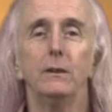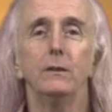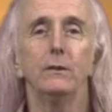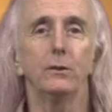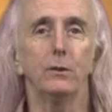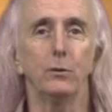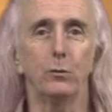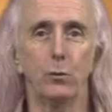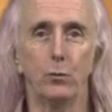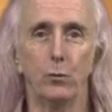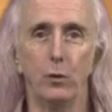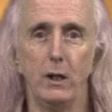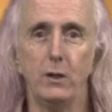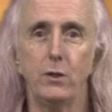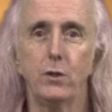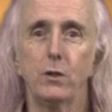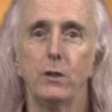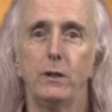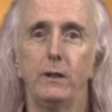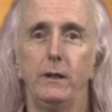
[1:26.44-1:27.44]
So
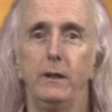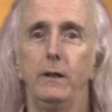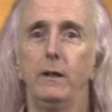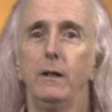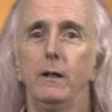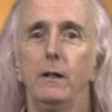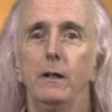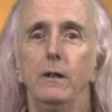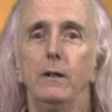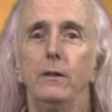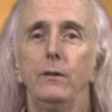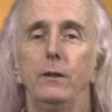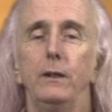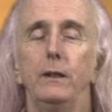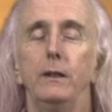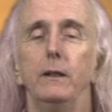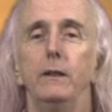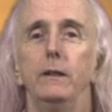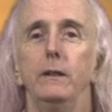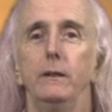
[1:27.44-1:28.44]
gradually,
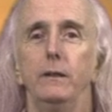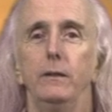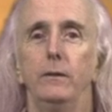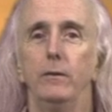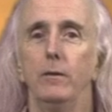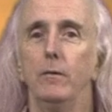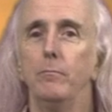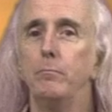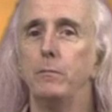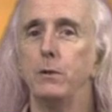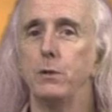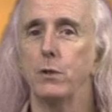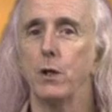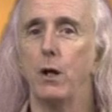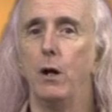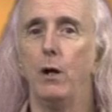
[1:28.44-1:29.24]
the numbers